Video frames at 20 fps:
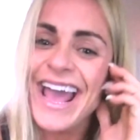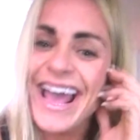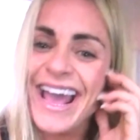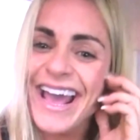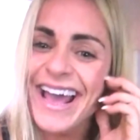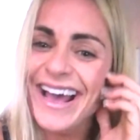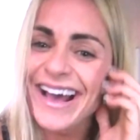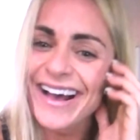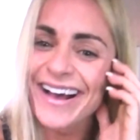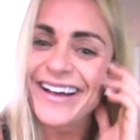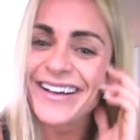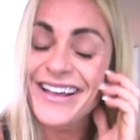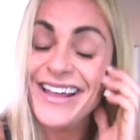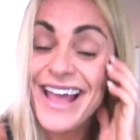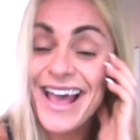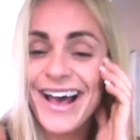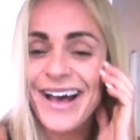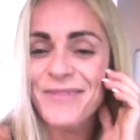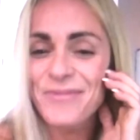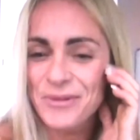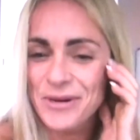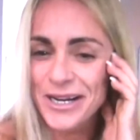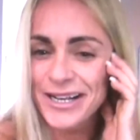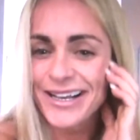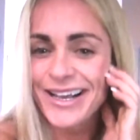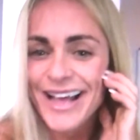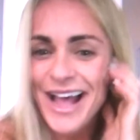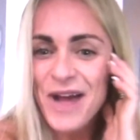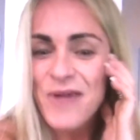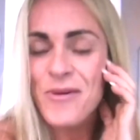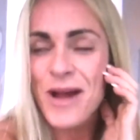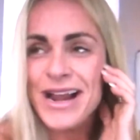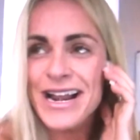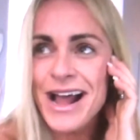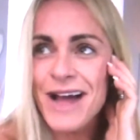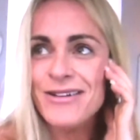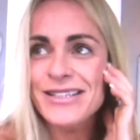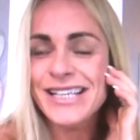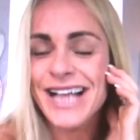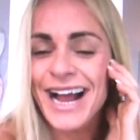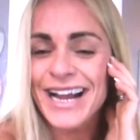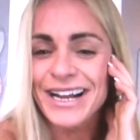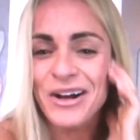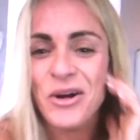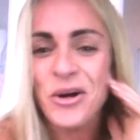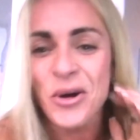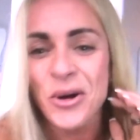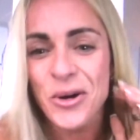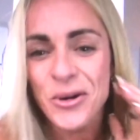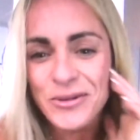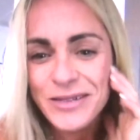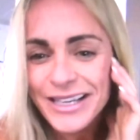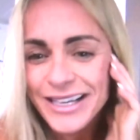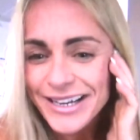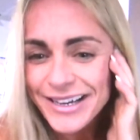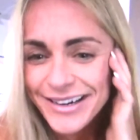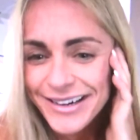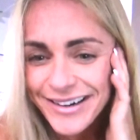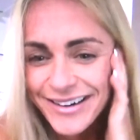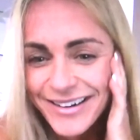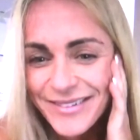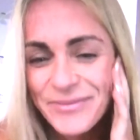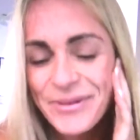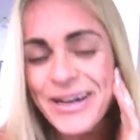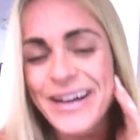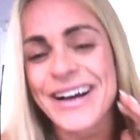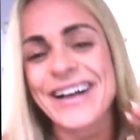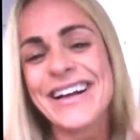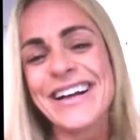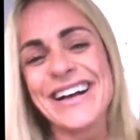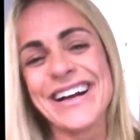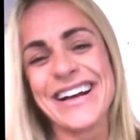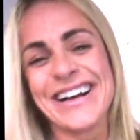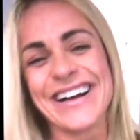Yeah, pretty. Right now it's kind of cold here, but